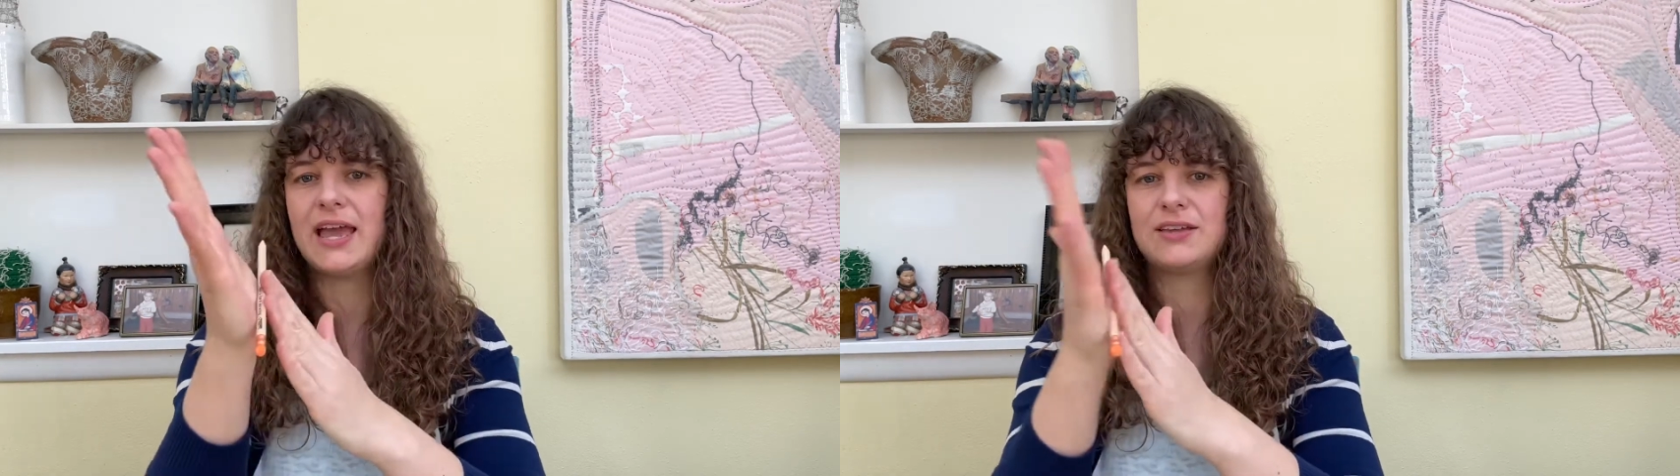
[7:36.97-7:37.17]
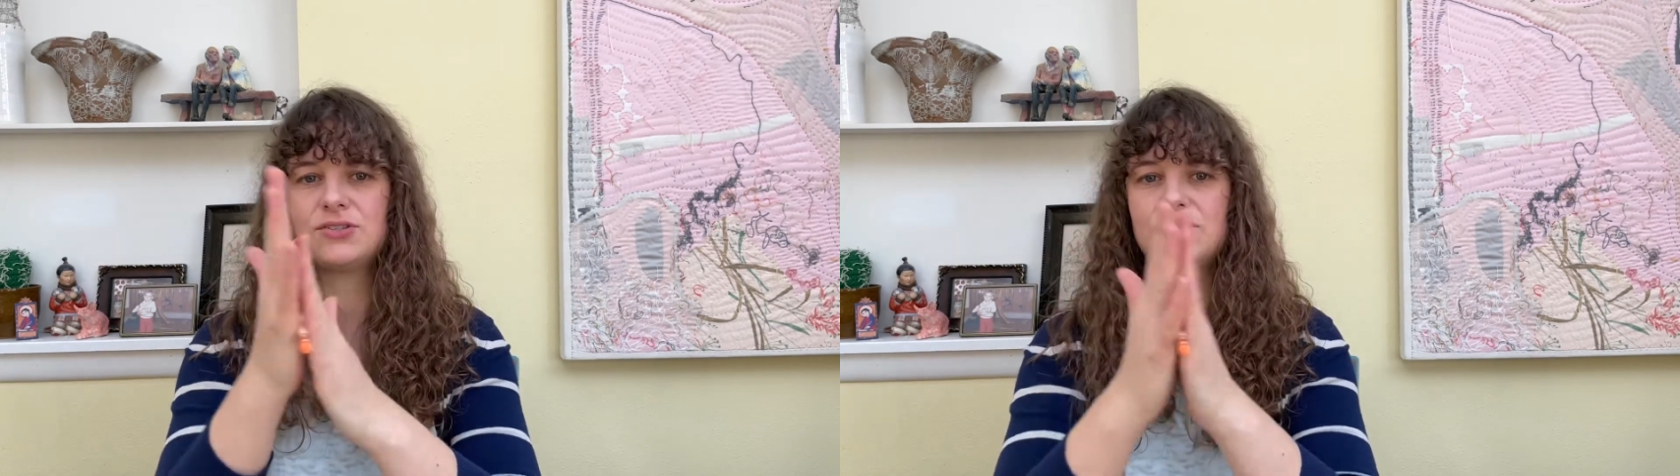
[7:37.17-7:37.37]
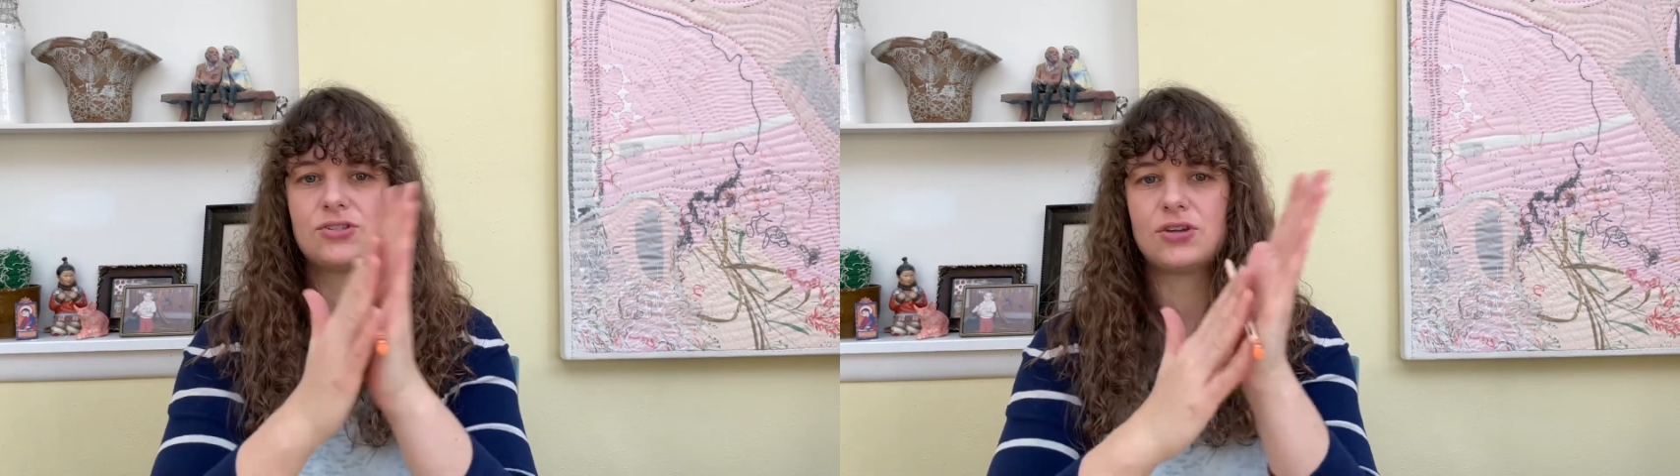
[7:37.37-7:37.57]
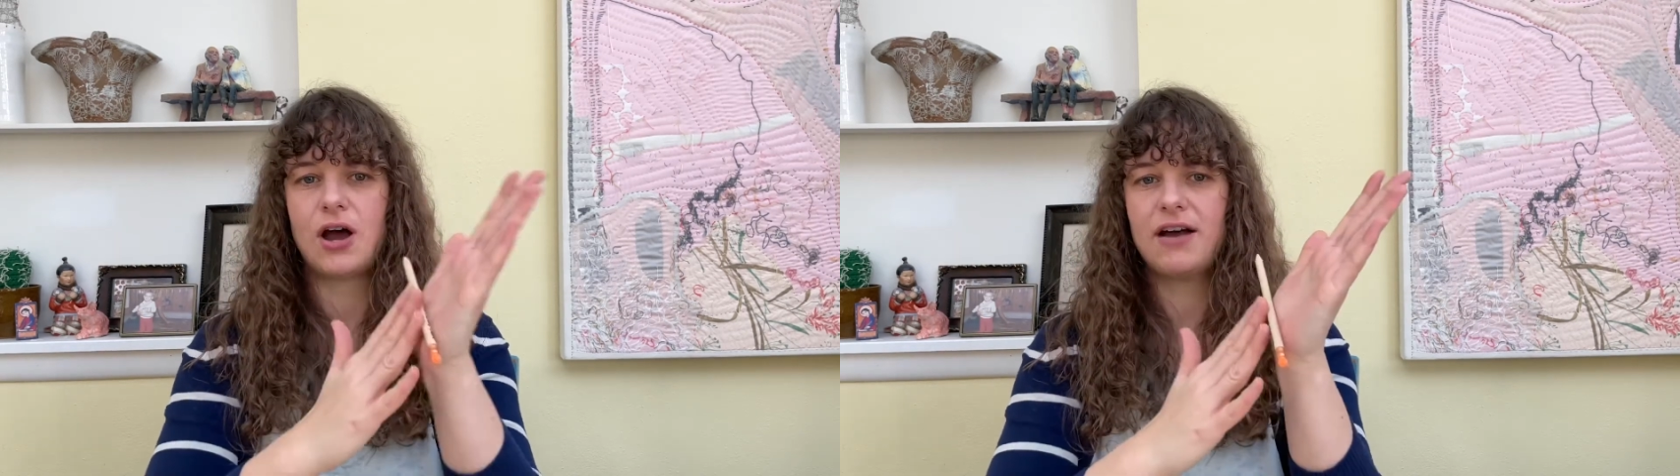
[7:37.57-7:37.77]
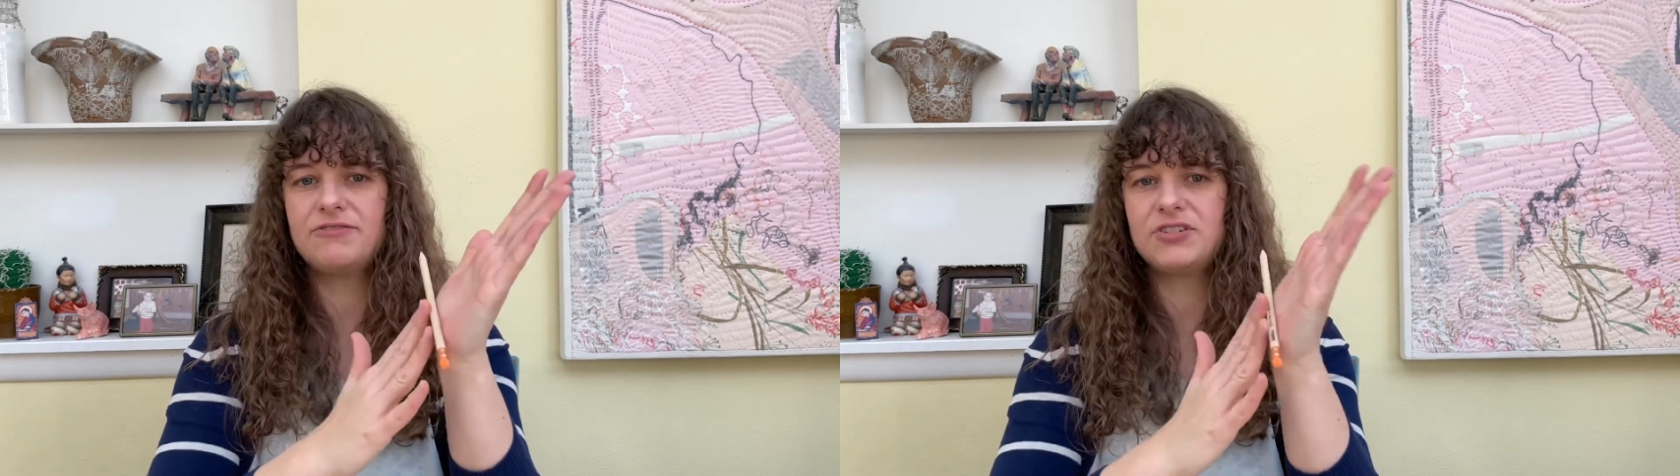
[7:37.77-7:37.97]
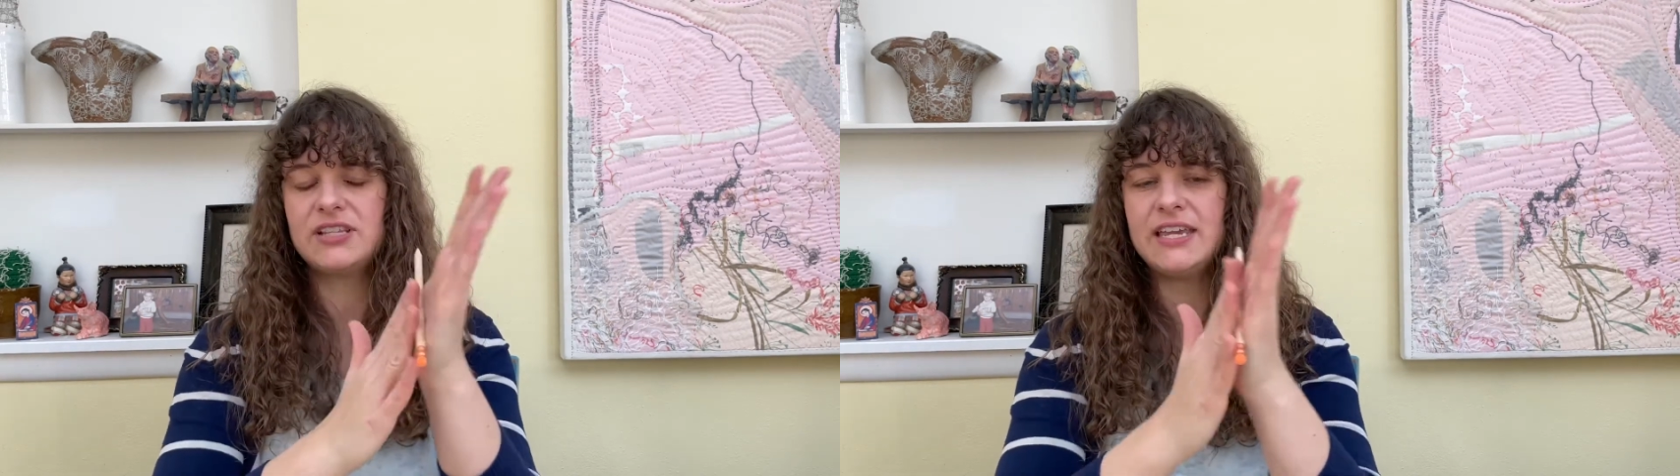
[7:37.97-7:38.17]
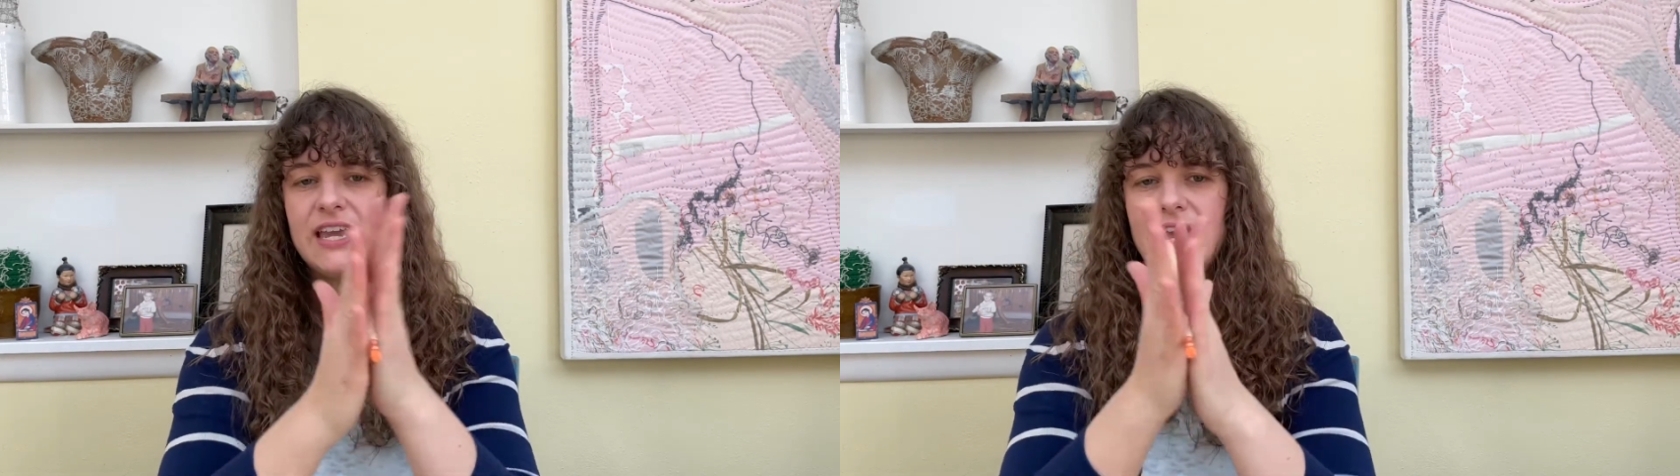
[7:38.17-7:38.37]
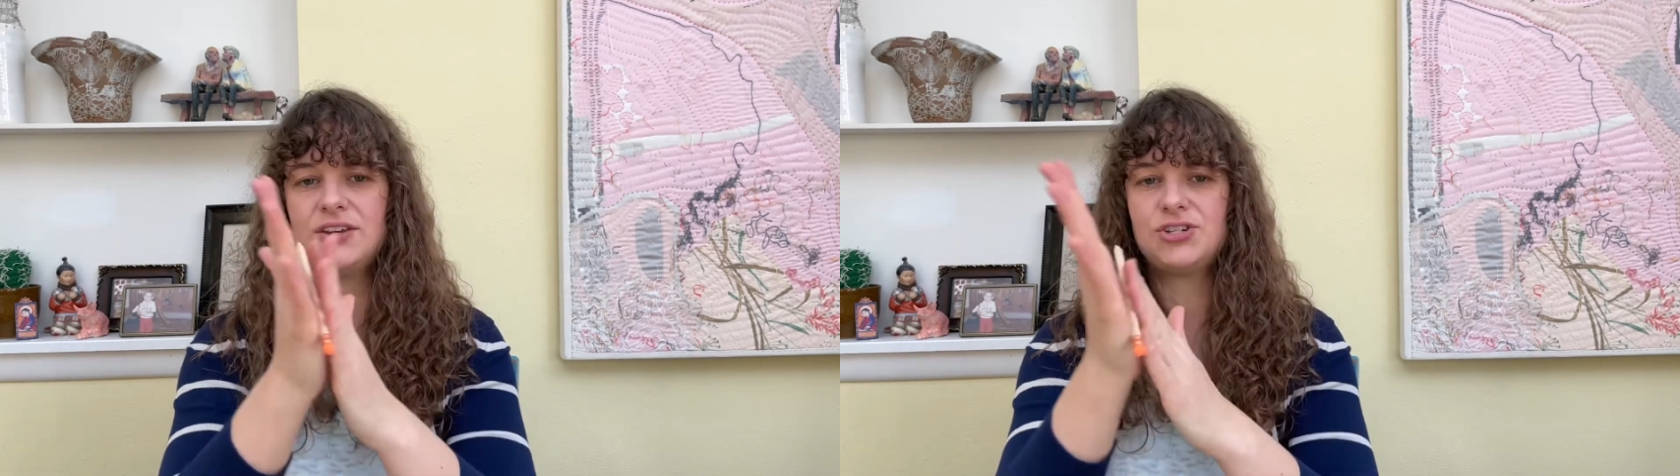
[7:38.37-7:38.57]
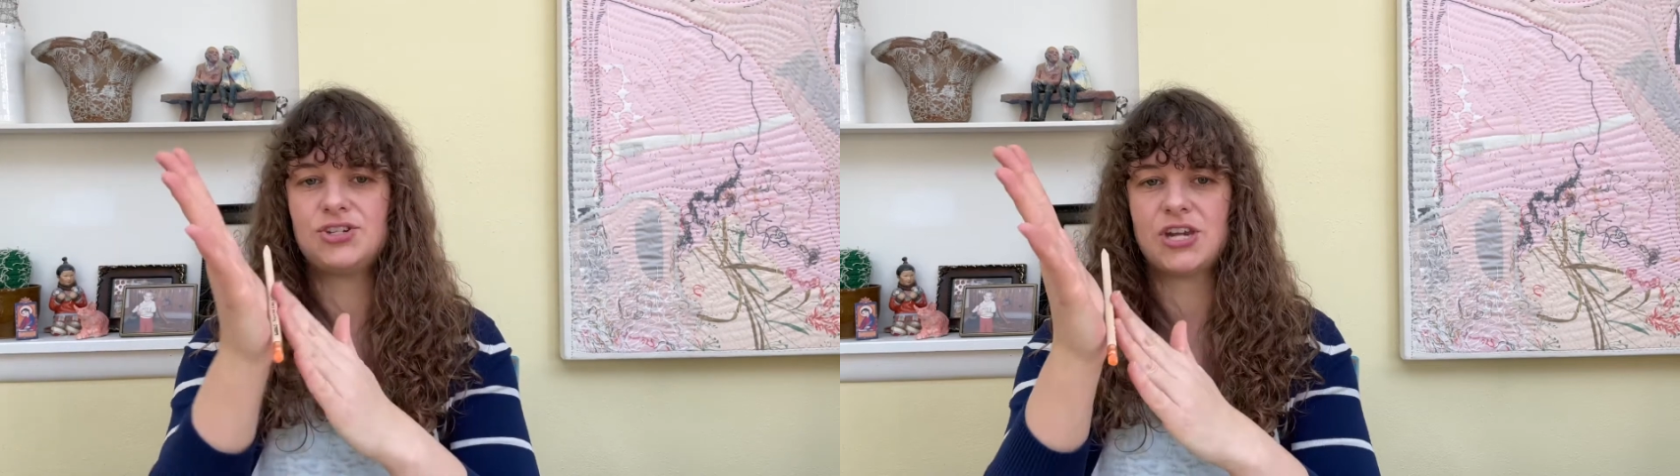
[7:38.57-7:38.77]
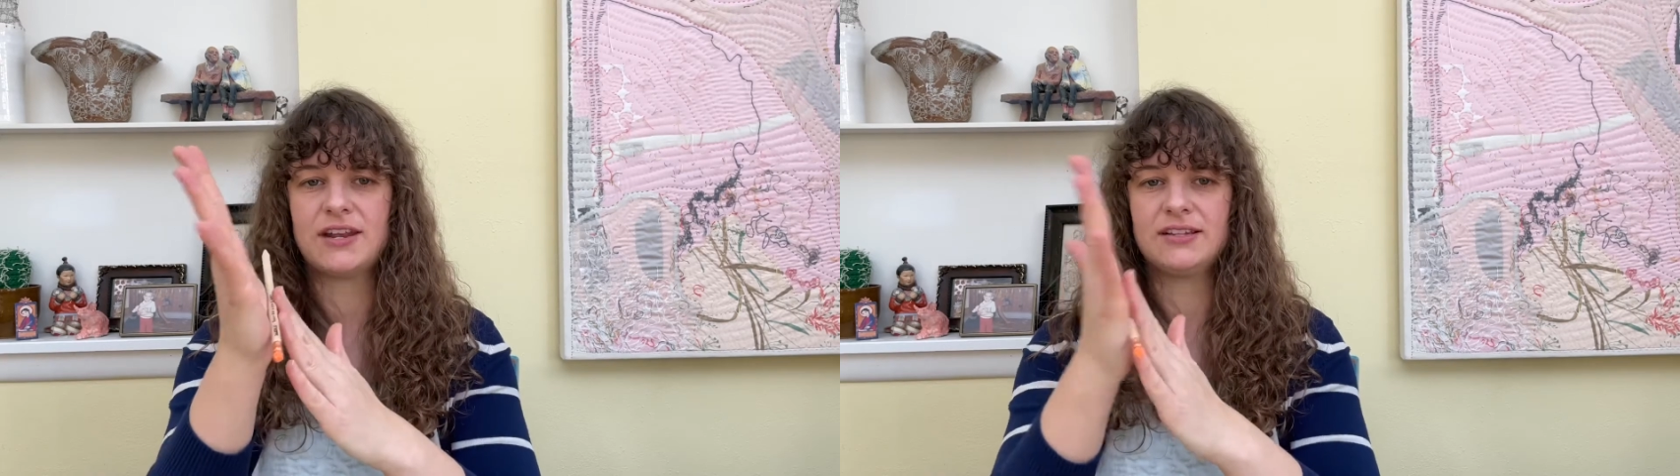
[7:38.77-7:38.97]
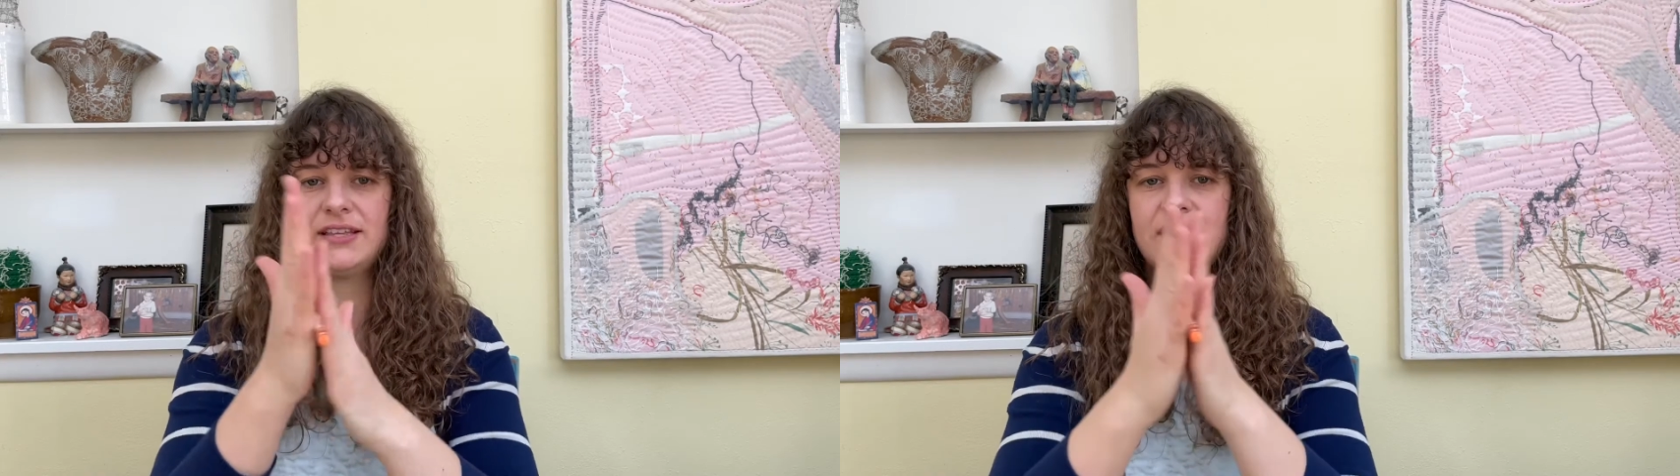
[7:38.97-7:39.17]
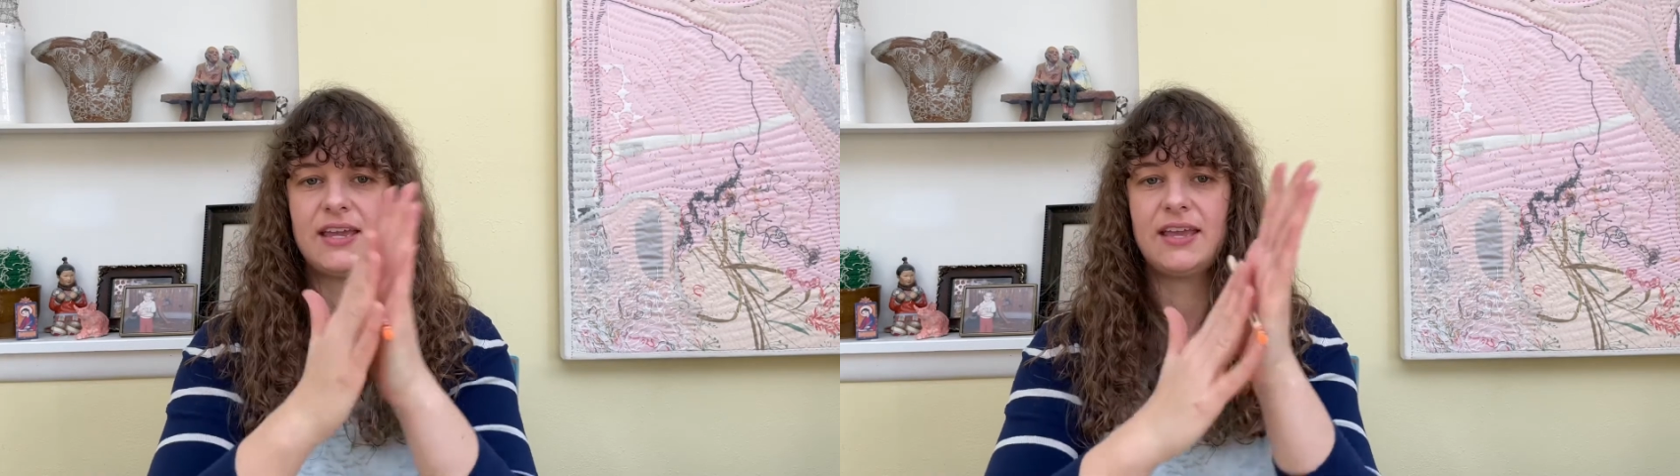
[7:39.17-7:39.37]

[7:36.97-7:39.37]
as softly and gently